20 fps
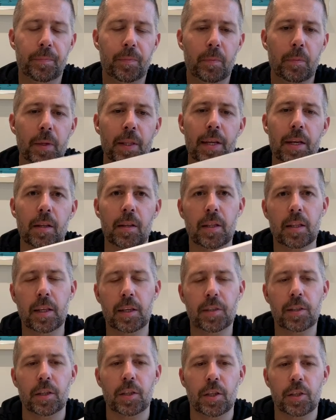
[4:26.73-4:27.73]
but then they
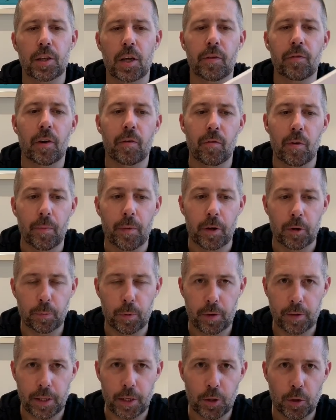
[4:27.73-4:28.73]
say on the certified refurbished
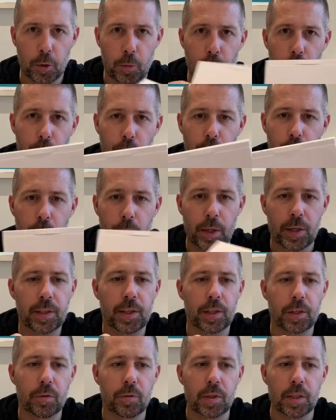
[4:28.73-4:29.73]
program they do put new
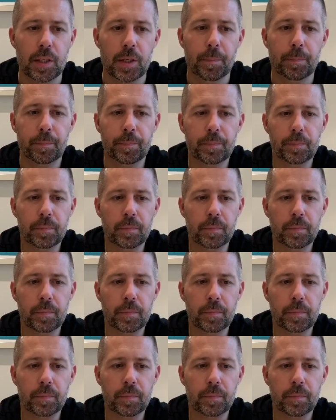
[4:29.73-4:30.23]
accessories in,